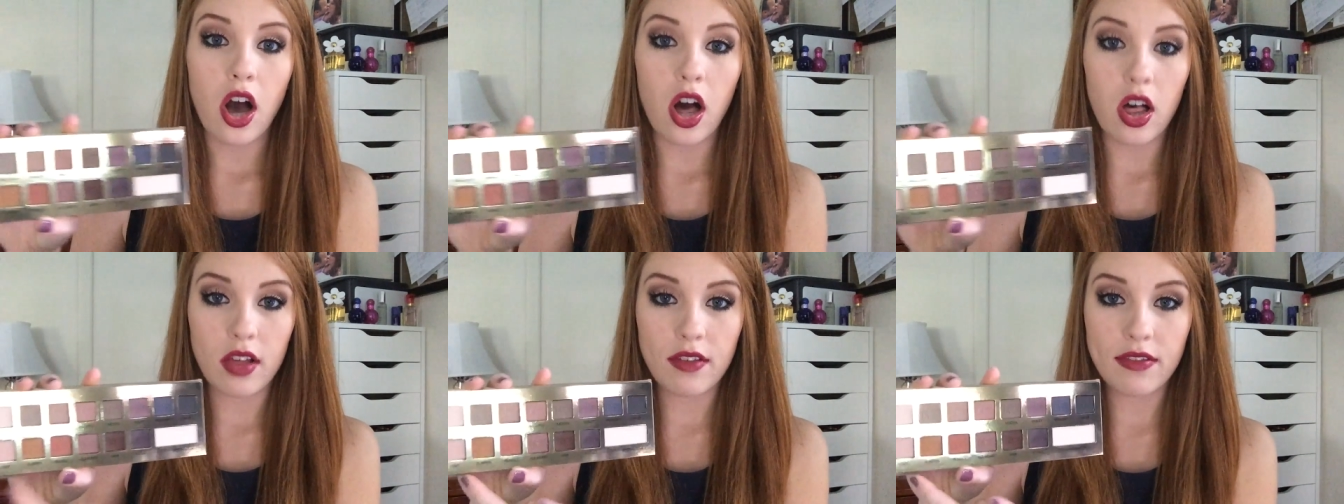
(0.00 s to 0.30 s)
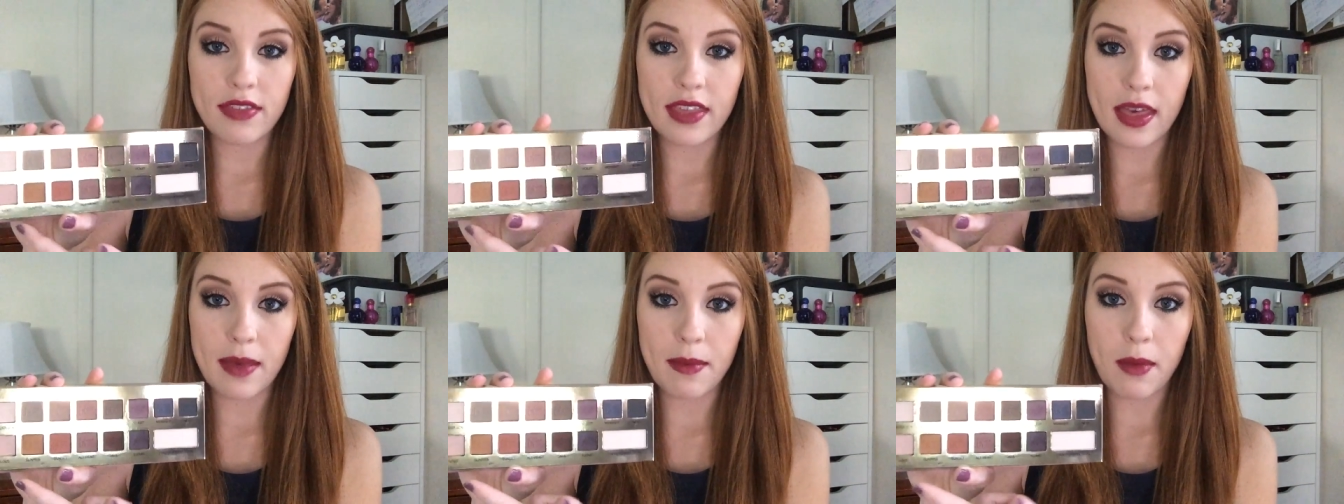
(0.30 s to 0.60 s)
All
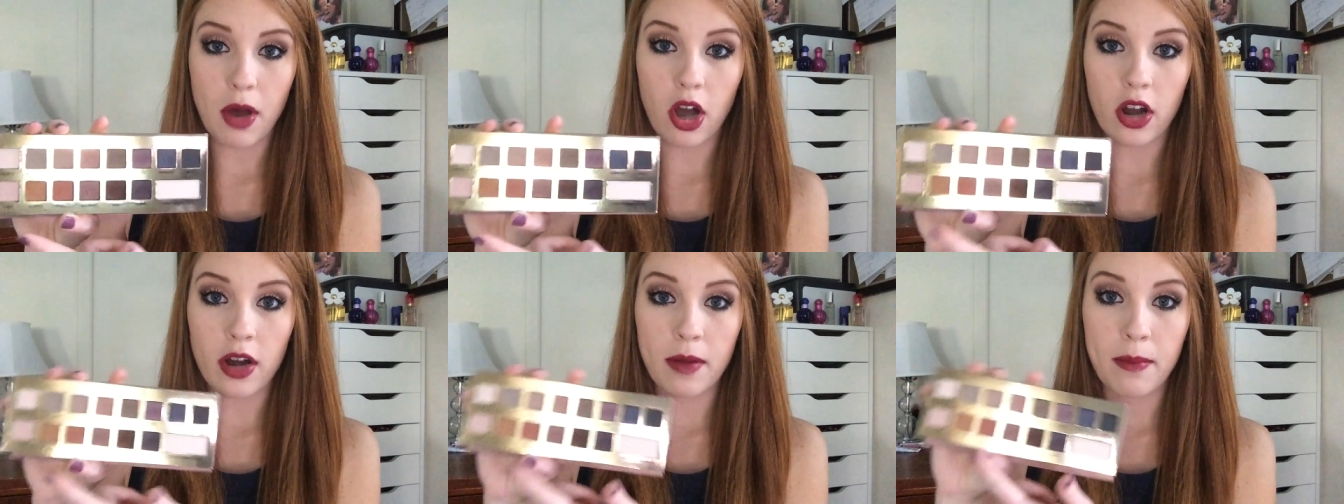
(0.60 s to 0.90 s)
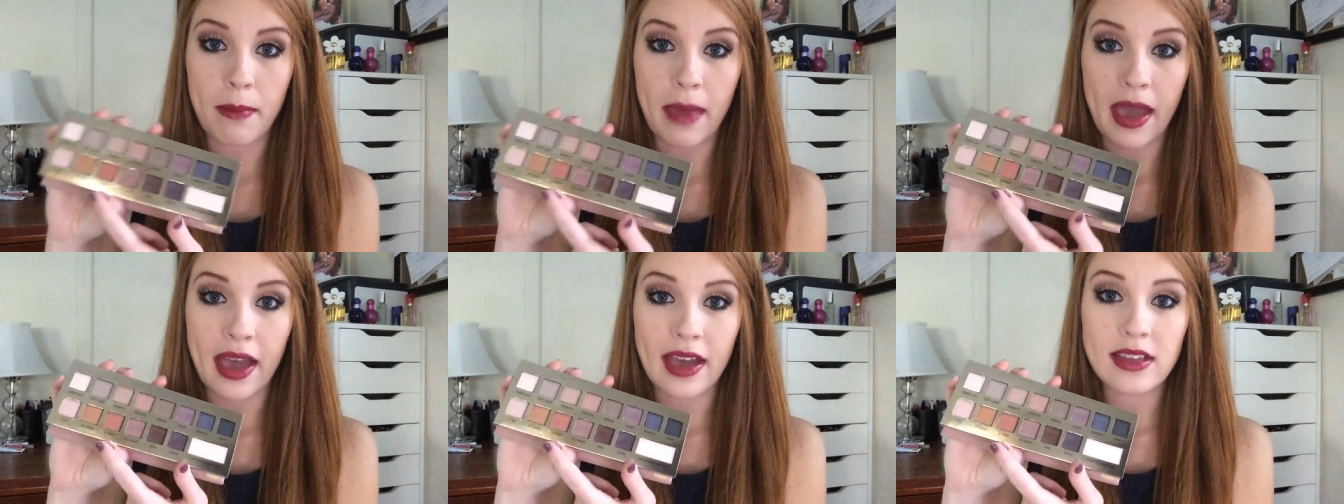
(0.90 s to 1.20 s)
of them are
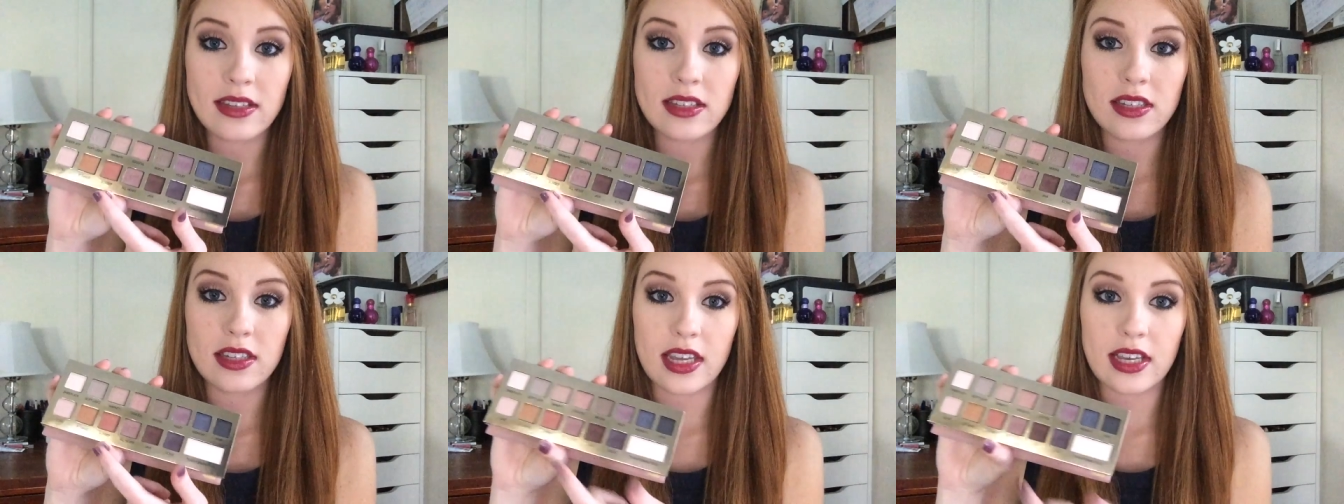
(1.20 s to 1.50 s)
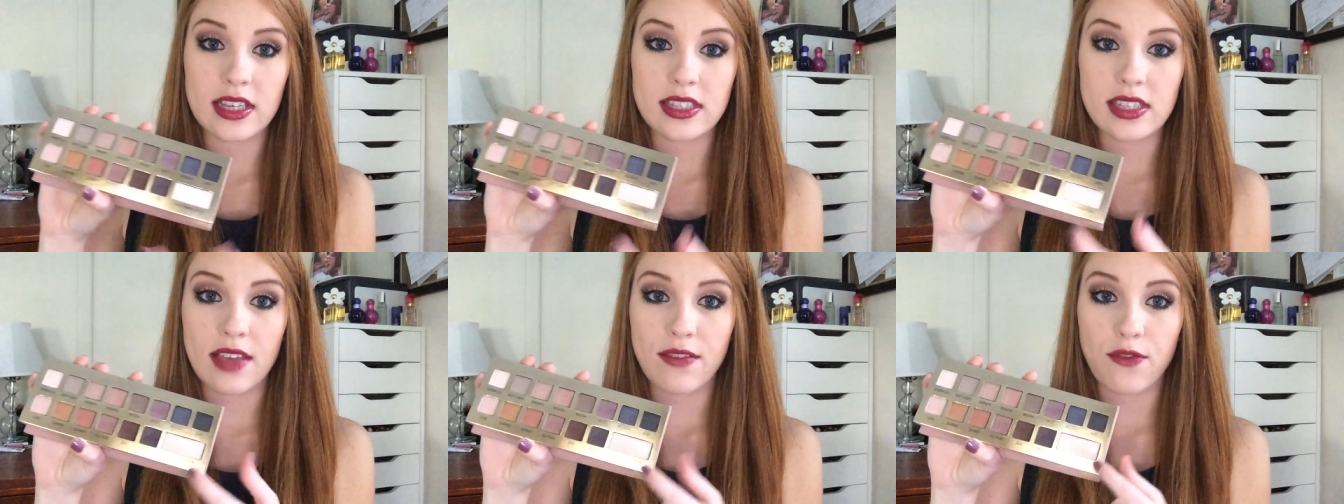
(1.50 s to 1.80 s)
matte
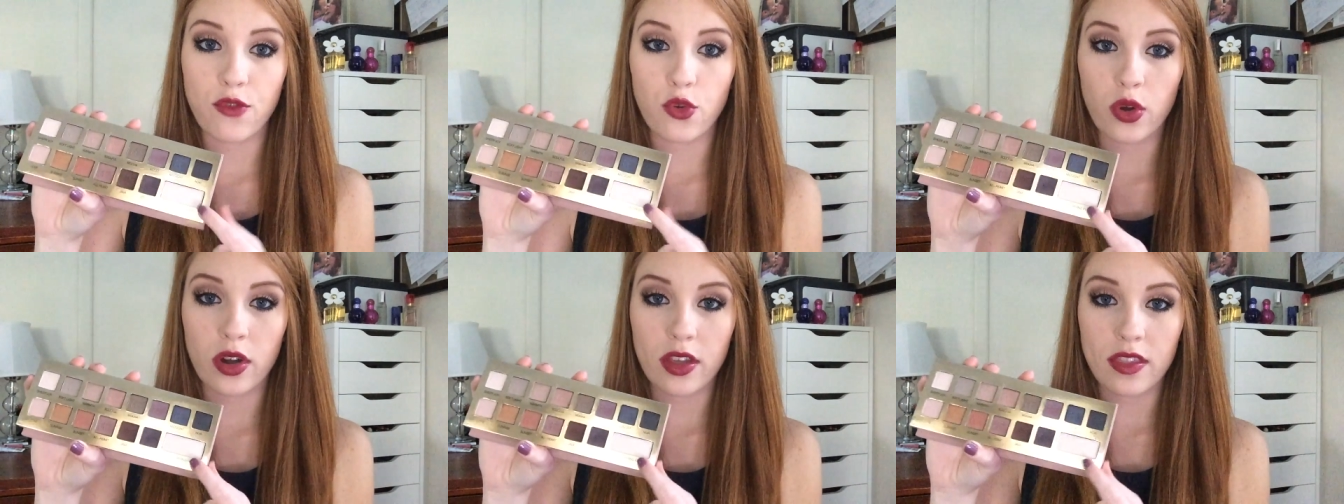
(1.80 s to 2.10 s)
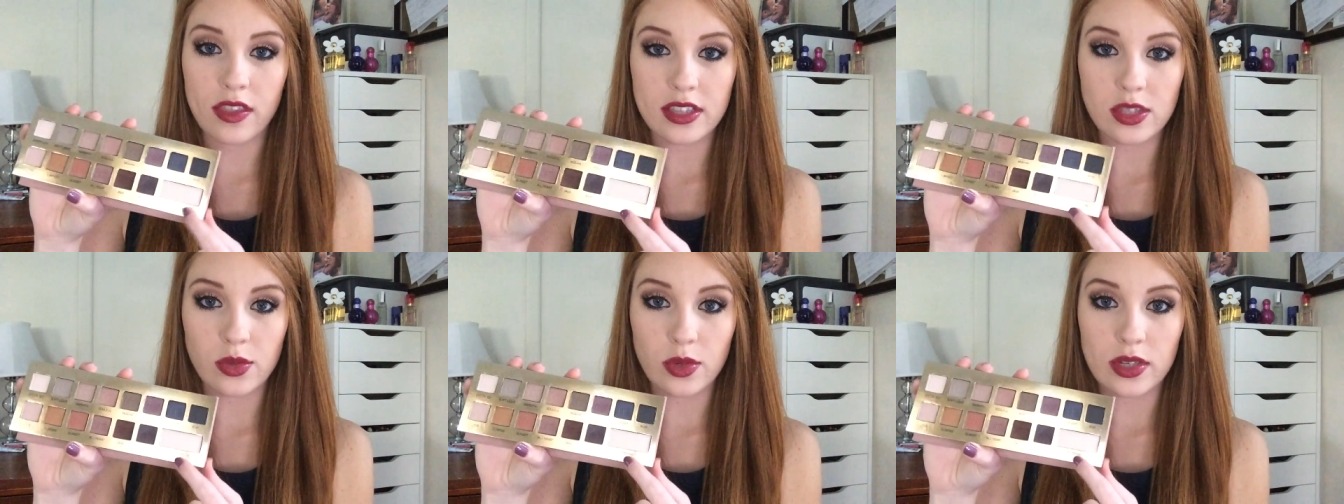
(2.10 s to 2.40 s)
except for
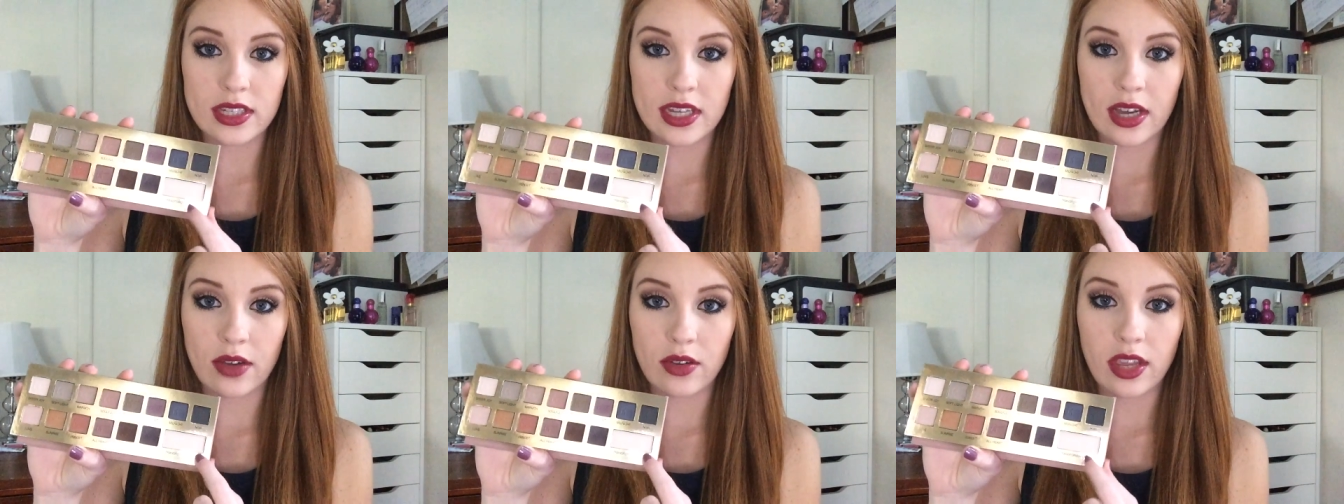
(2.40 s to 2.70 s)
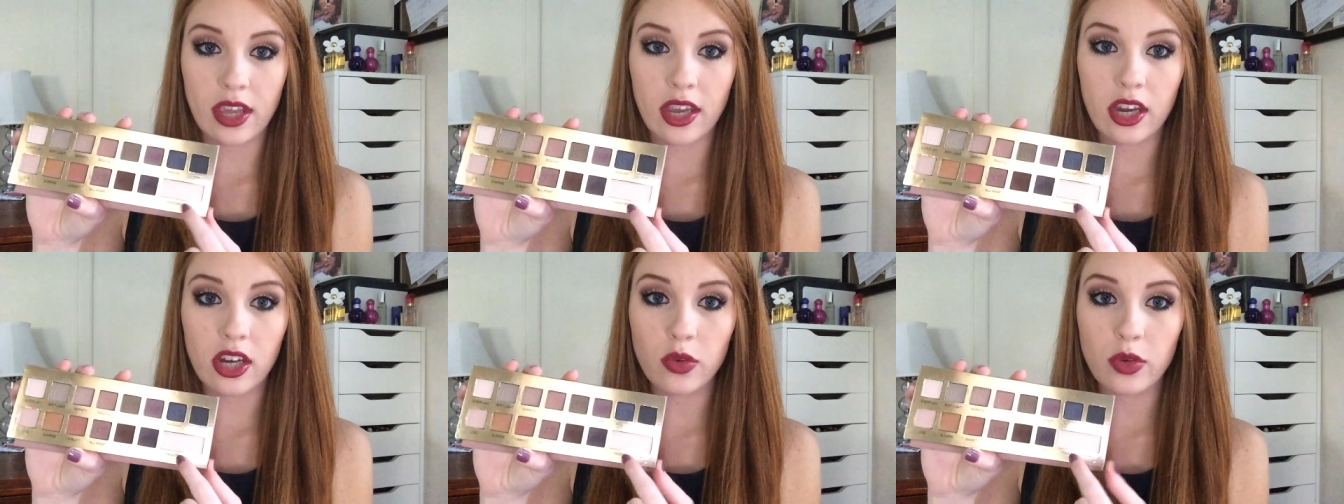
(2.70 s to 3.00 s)
this one down
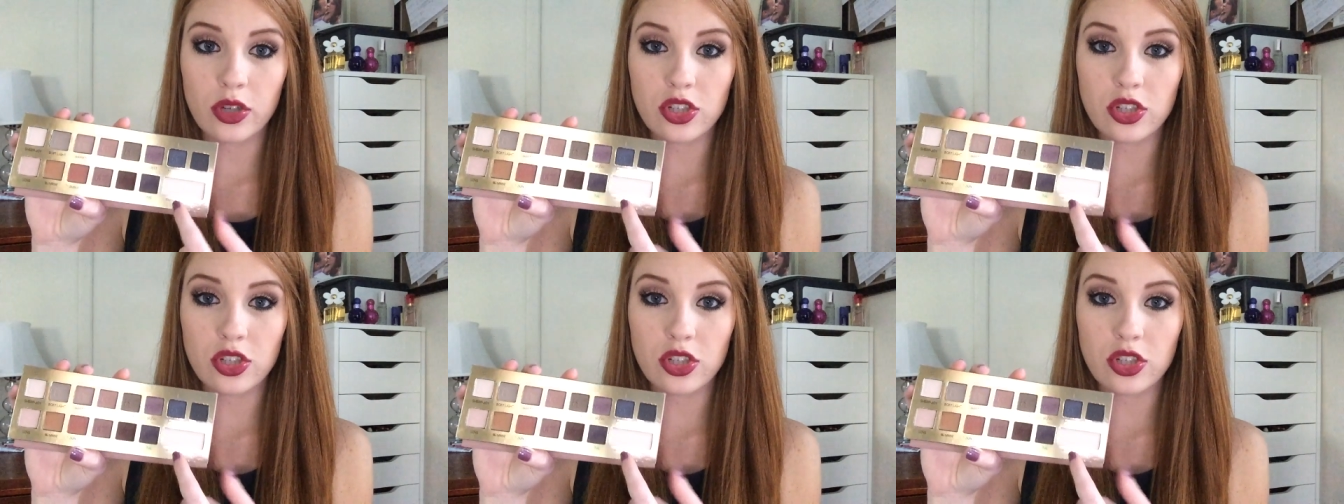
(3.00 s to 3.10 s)
here,